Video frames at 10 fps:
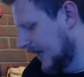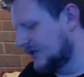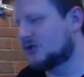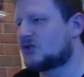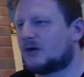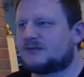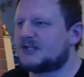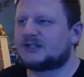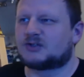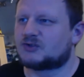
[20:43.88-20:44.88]
And the control, you've
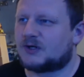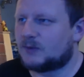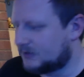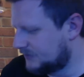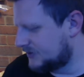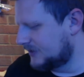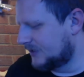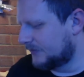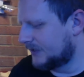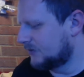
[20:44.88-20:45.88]
seen the controller. You see, you
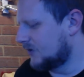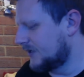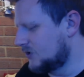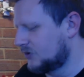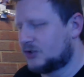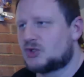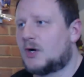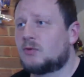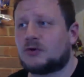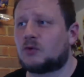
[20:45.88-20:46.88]
know what they look like. You got the
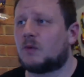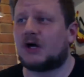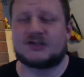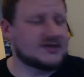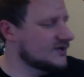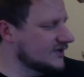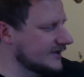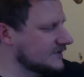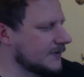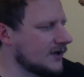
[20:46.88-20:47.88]
controller and all the wires.
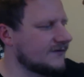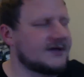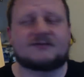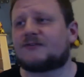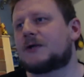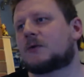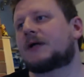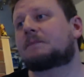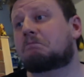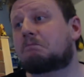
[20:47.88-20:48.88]
Tested it, it's perfect. Three
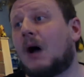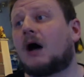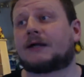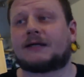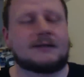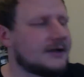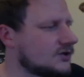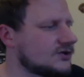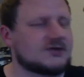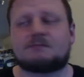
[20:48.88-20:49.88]
quid, bargain.
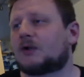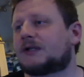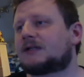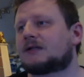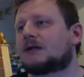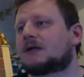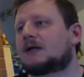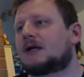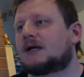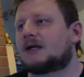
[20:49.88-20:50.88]
And because it's modded,
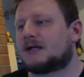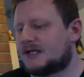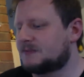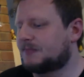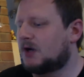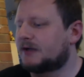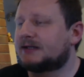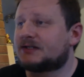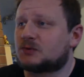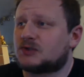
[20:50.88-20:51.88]
that's a
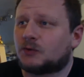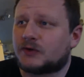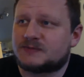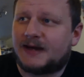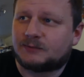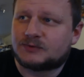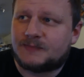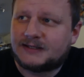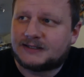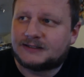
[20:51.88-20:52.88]
bargain. This was the noise Manda
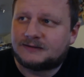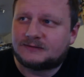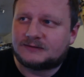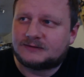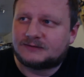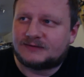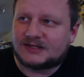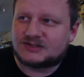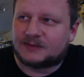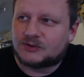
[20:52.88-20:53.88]
was making.
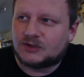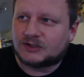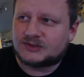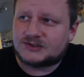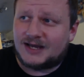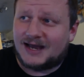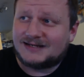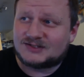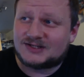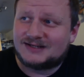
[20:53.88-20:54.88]
That's come across,
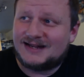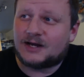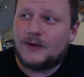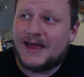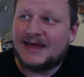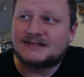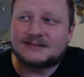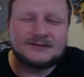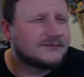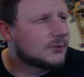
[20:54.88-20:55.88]
and it's a Lego
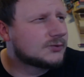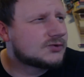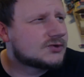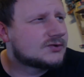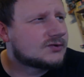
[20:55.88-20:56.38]
head for.